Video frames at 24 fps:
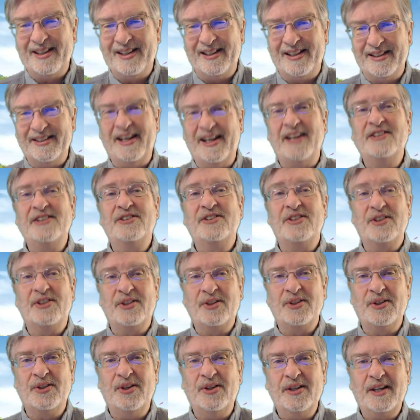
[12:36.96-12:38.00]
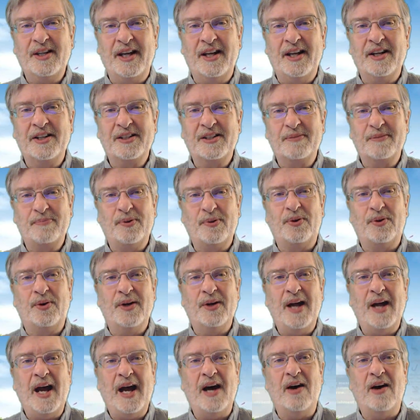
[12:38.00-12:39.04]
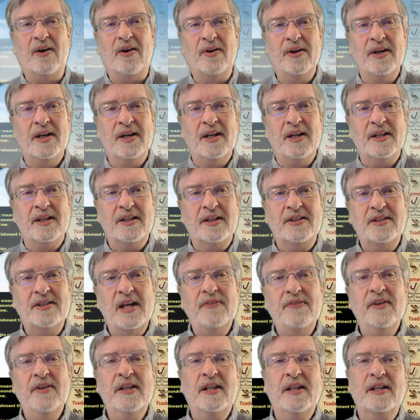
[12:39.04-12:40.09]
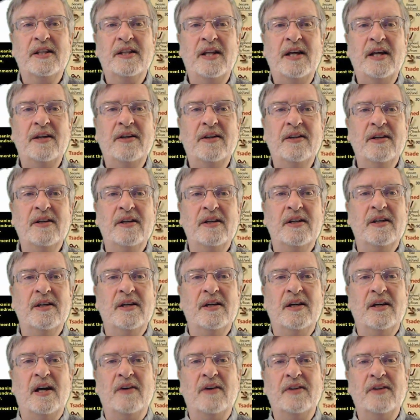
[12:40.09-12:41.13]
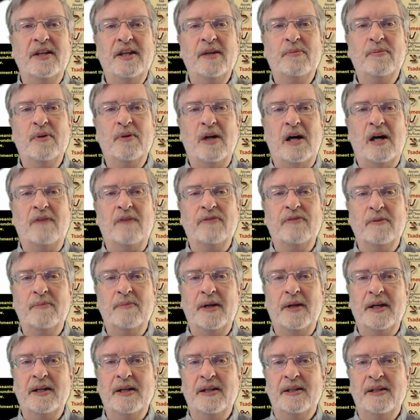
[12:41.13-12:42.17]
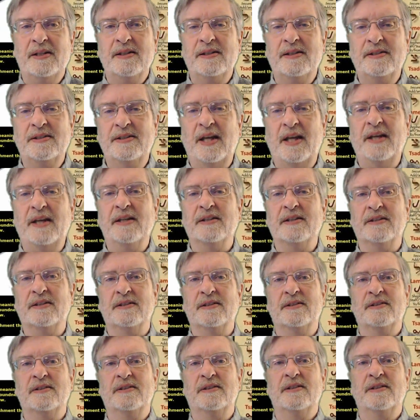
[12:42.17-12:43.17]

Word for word: Let's look and explore how. The seventh letter of the Hebrew alphabet is Zayin.